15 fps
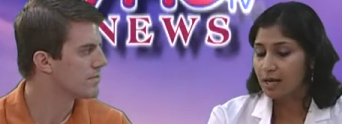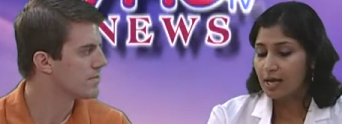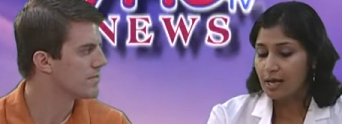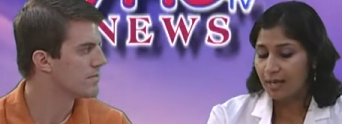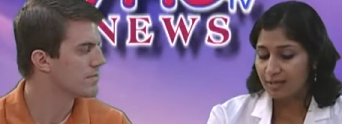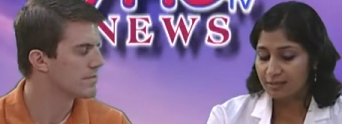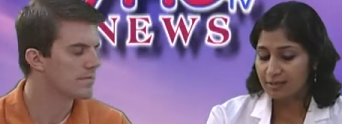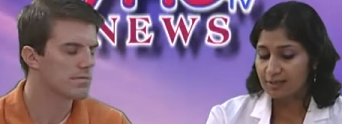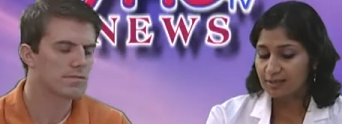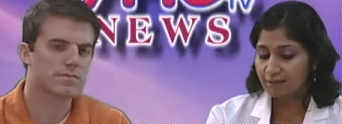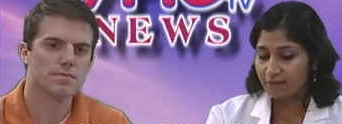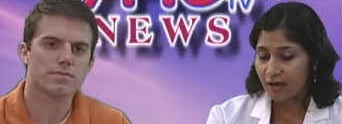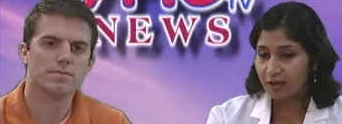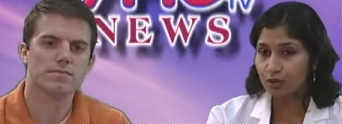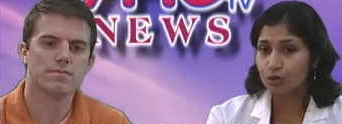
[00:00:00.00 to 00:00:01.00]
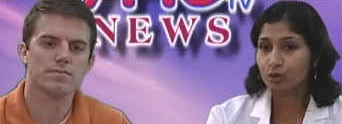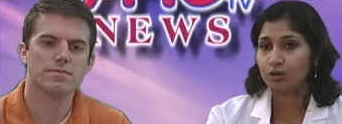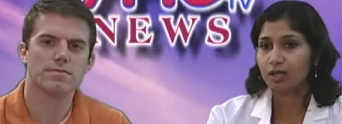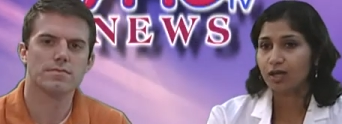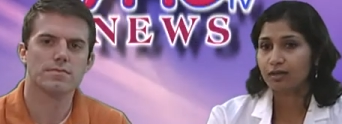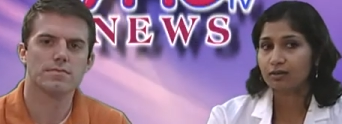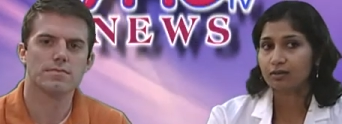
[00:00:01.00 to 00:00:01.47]
Speaker 1: as it's a factor
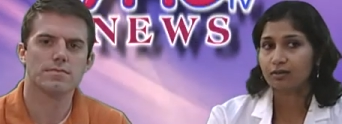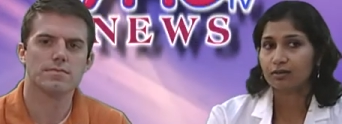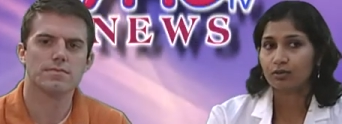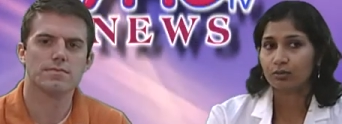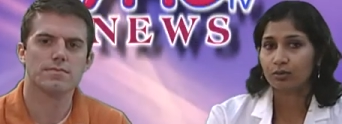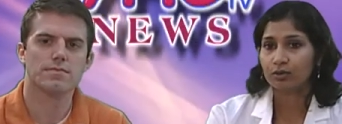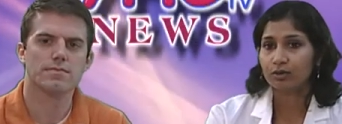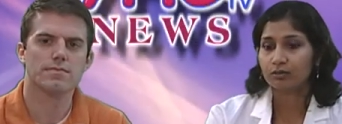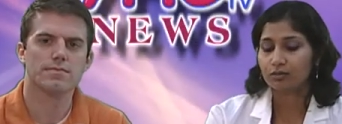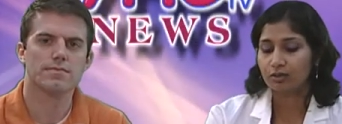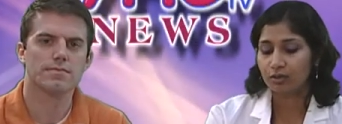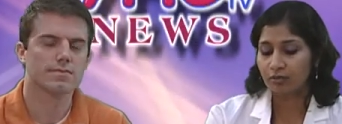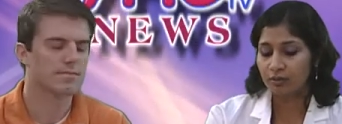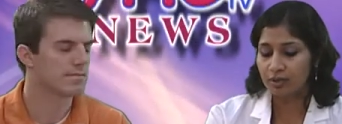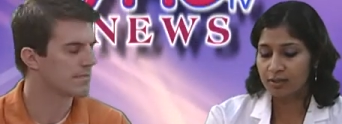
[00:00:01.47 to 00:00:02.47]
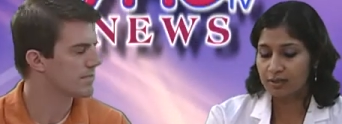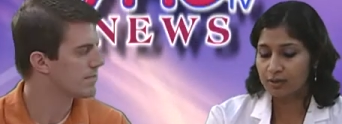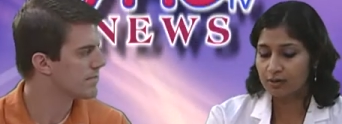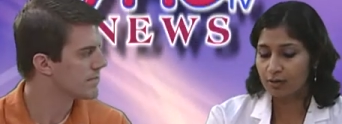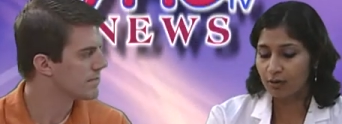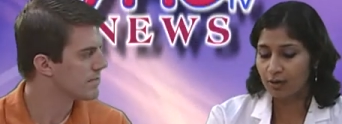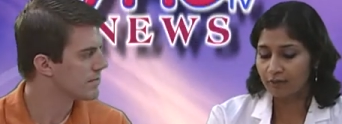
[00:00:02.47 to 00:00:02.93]
that the, ri- the
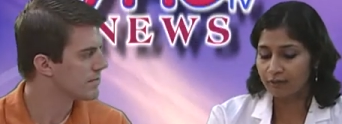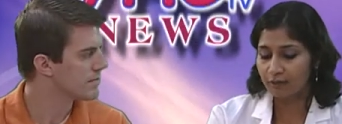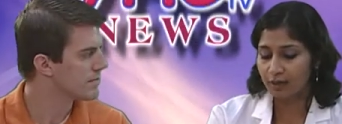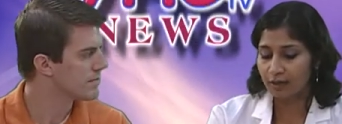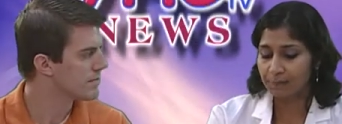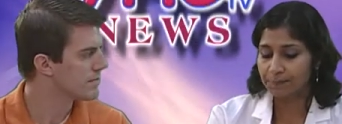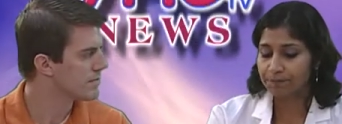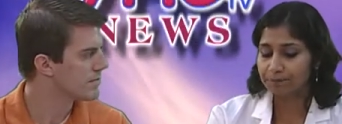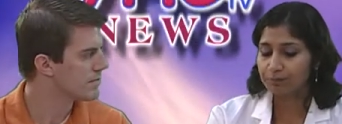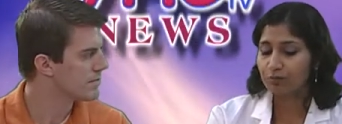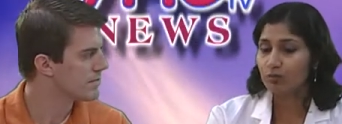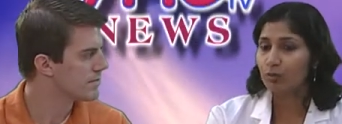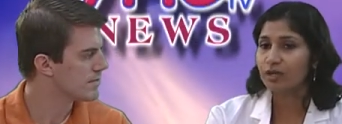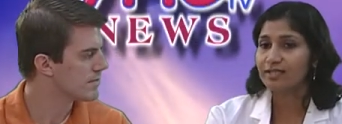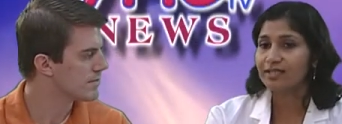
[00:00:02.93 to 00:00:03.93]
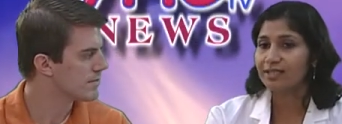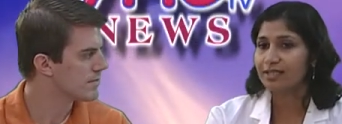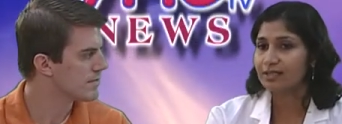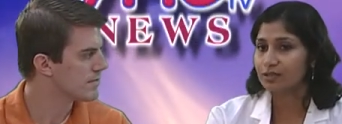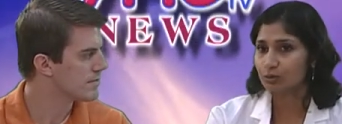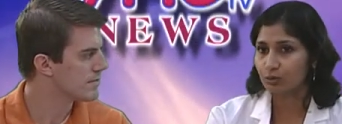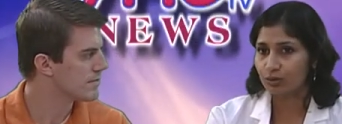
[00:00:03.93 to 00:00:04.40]
risk of uh, breast
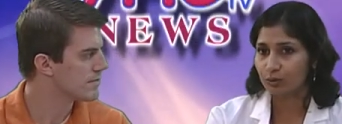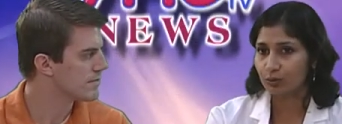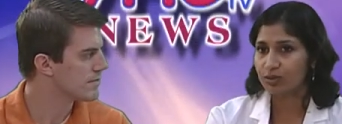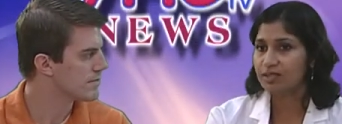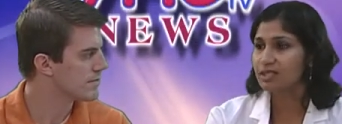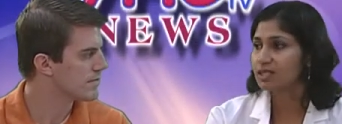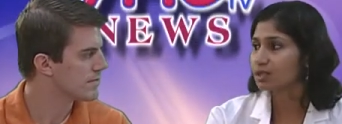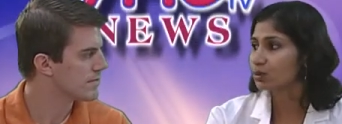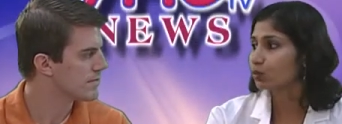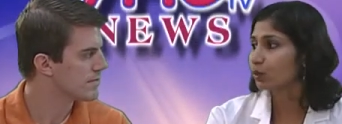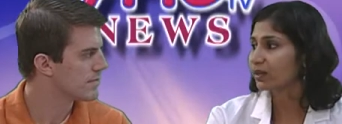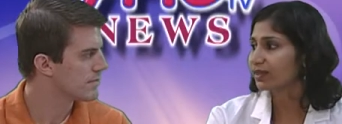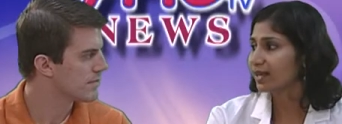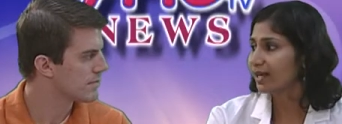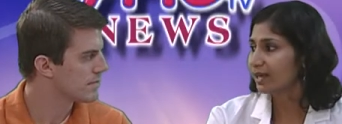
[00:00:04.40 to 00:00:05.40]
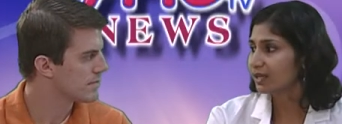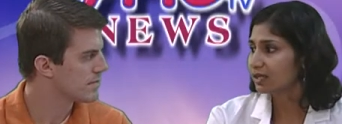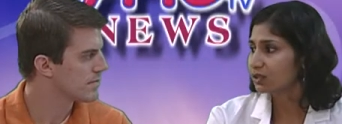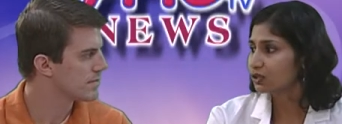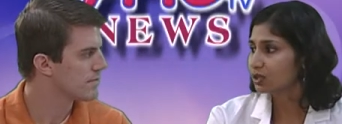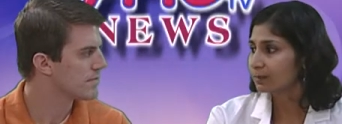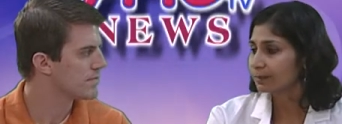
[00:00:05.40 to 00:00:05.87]
cancer increases with the
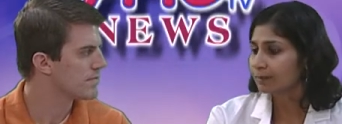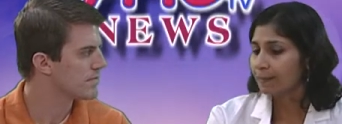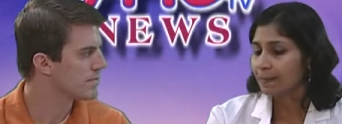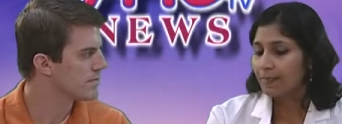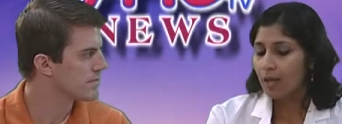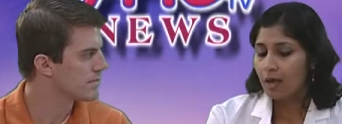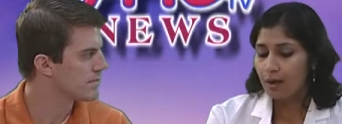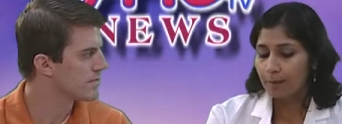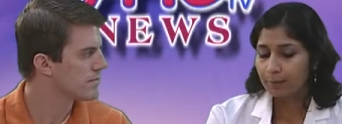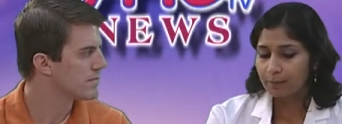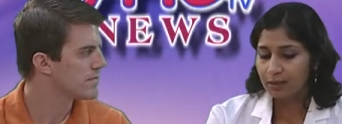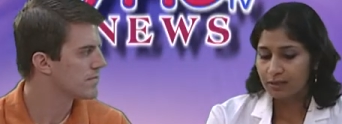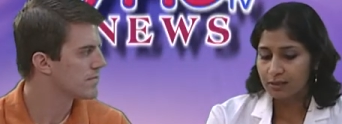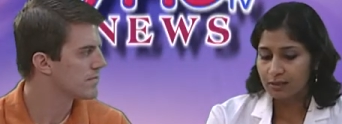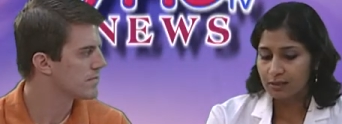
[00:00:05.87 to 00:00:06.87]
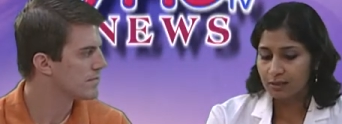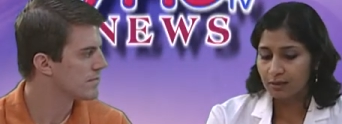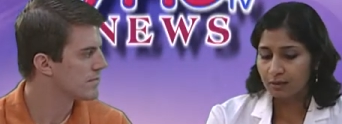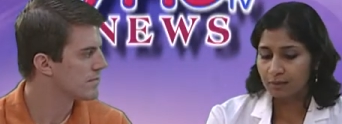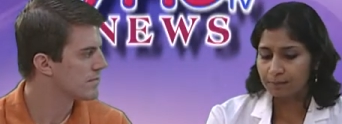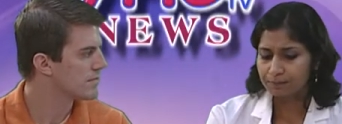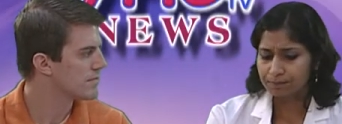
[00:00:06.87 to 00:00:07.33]
age but
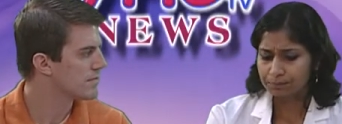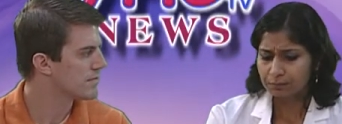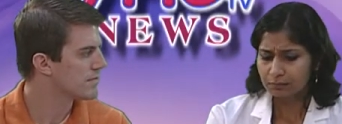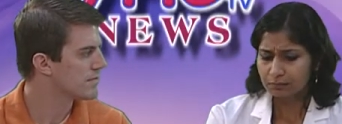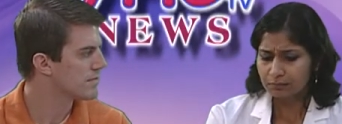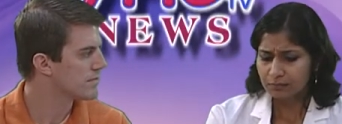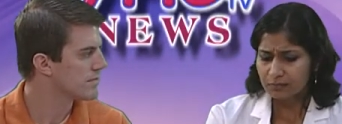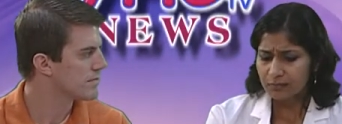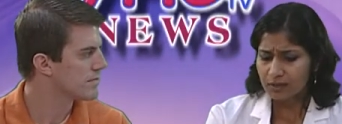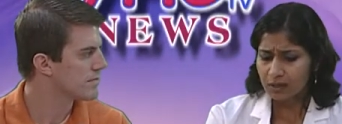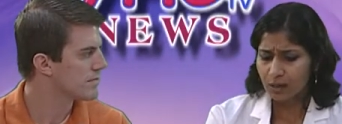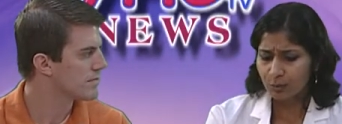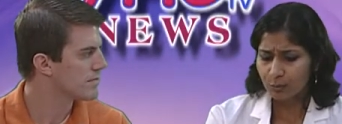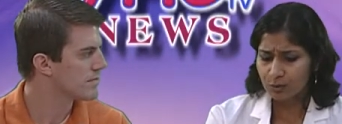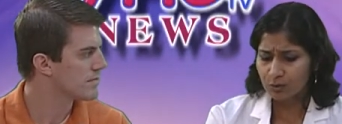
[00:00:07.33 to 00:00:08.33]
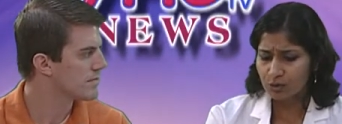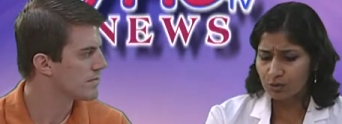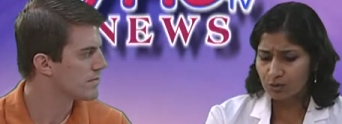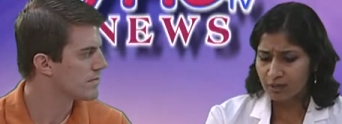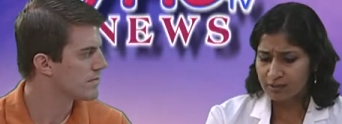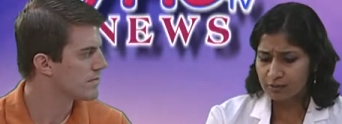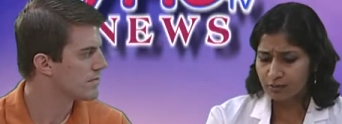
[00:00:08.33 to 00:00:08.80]
uh, i want to
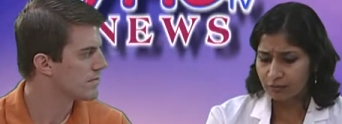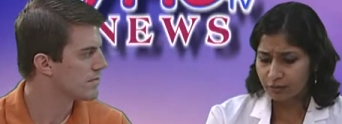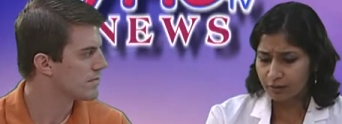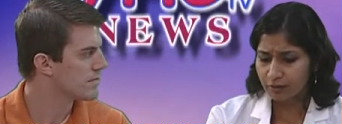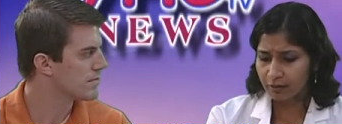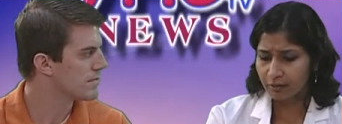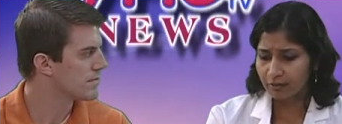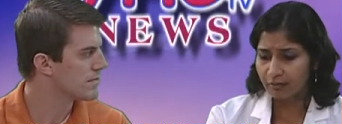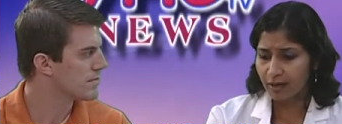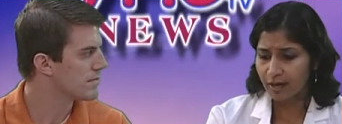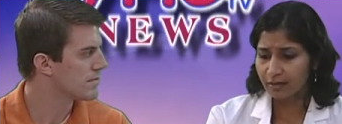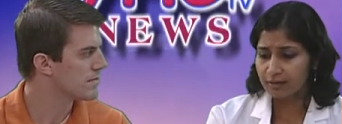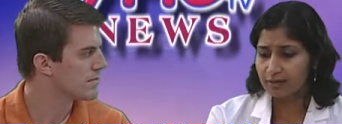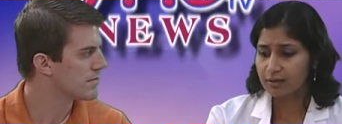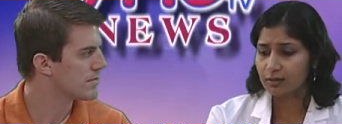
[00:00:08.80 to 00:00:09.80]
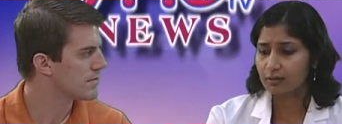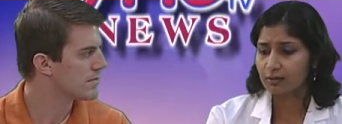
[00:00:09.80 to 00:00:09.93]
stress over here that